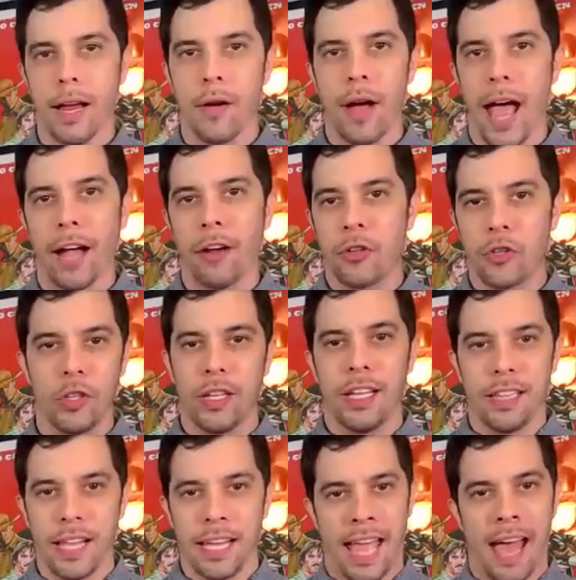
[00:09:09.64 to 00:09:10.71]
don't actually
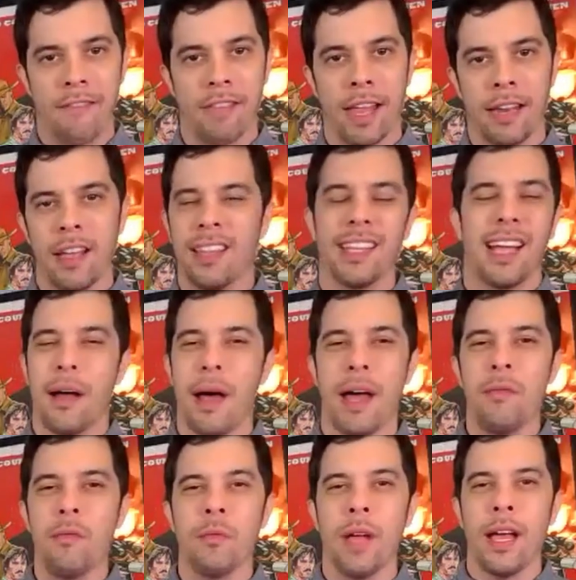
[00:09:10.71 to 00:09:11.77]
like have that. Like I
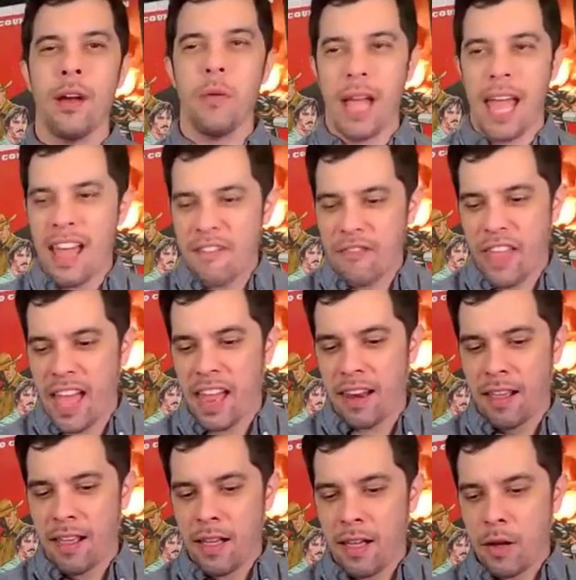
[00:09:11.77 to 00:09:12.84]
don't have that
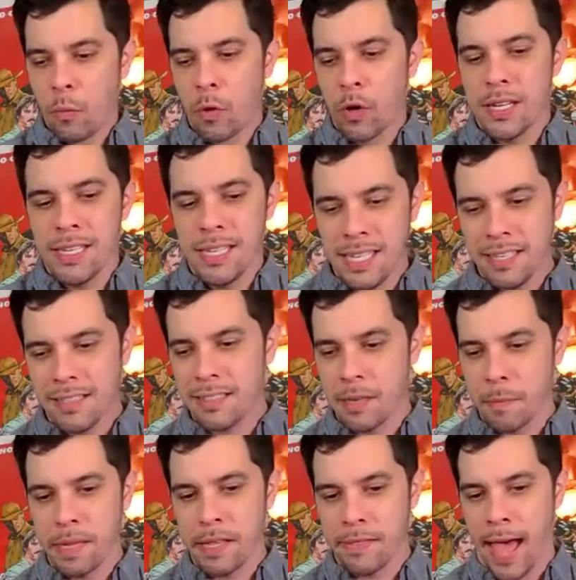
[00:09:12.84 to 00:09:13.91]
where it needs to
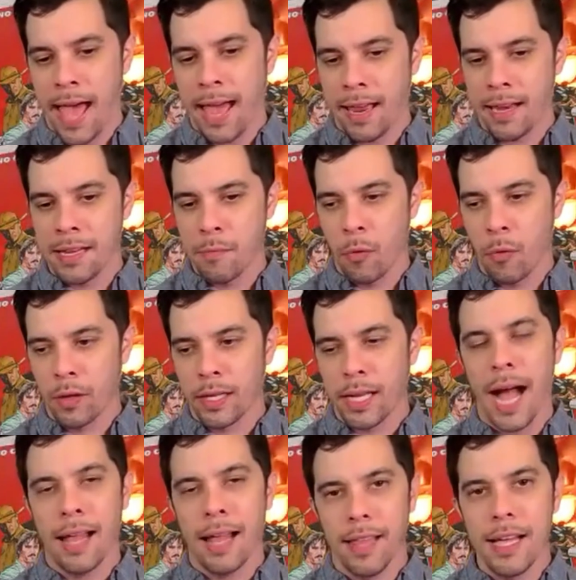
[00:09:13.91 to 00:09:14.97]
be that anymore. Like
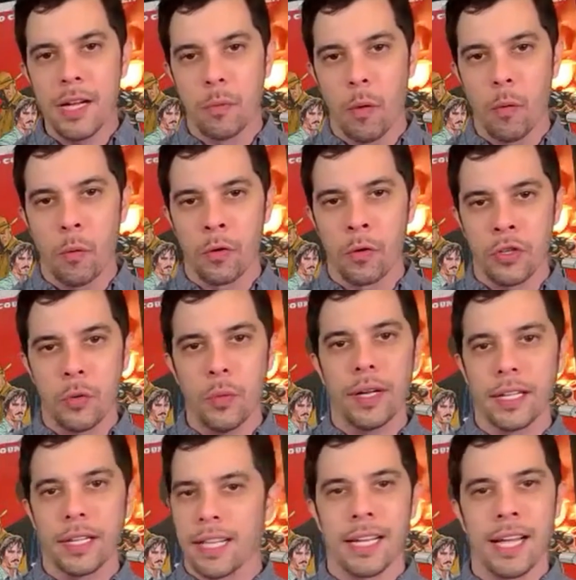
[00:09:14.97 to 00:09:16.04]
I like what we're
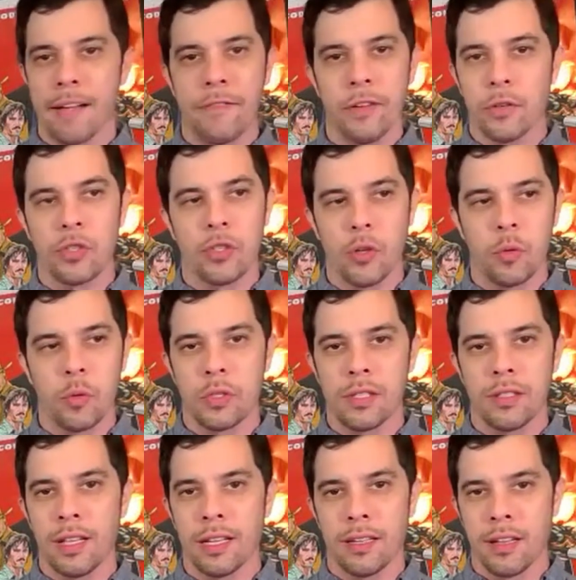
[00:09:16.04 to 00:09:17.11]
doing. Like I feel so
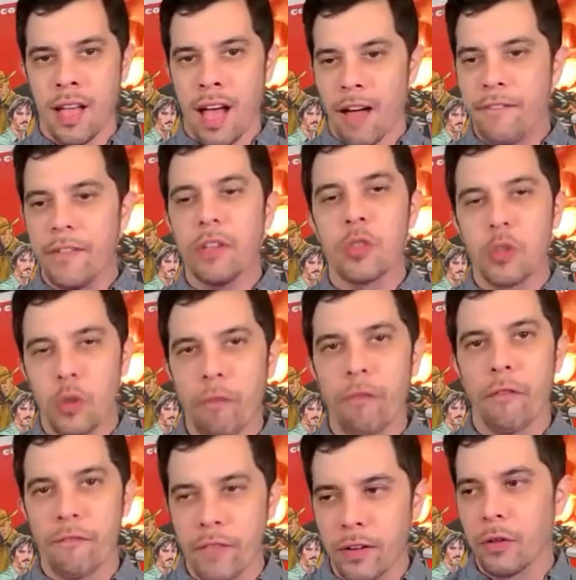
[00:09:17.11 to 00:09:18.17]

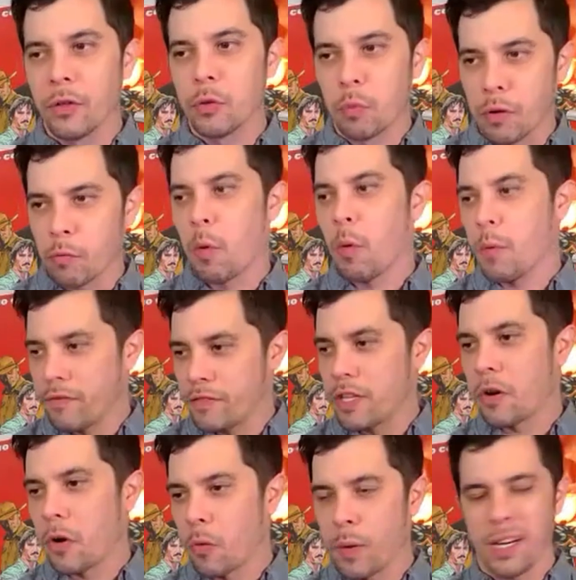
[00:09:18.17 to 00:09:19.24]
fulfilled with what we've done
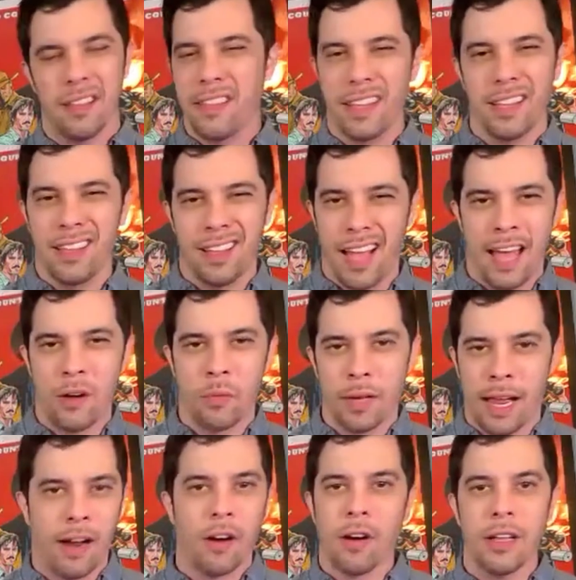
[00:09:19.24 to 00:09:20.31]
already that like I don't
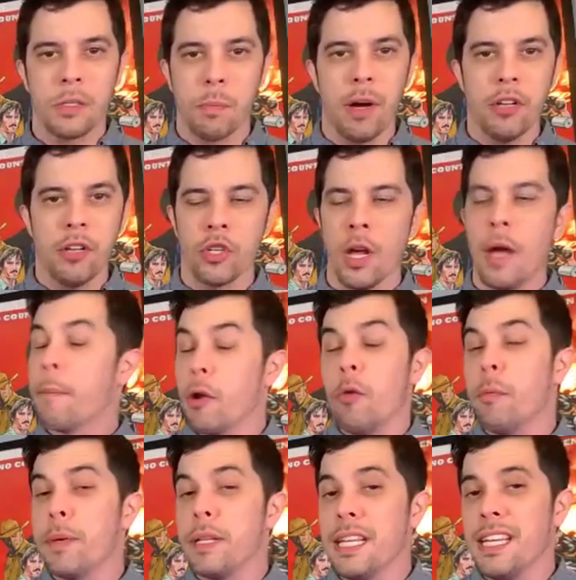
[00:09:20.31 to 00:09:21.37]
care as much. But it would
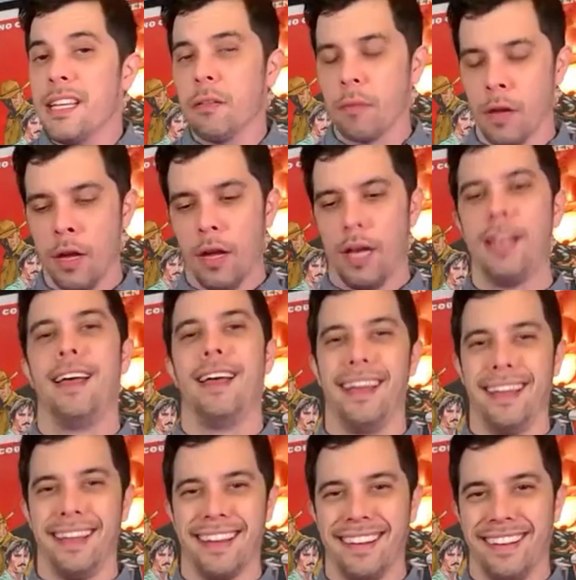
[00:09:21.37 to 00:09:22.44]
be neat.
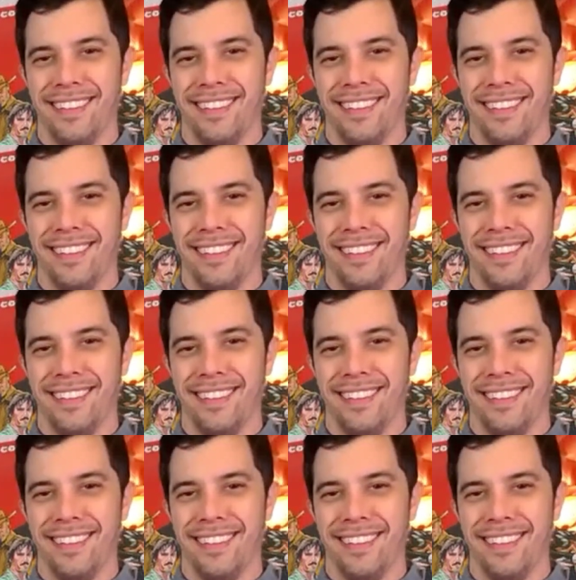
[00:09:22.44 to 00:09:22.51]
You know?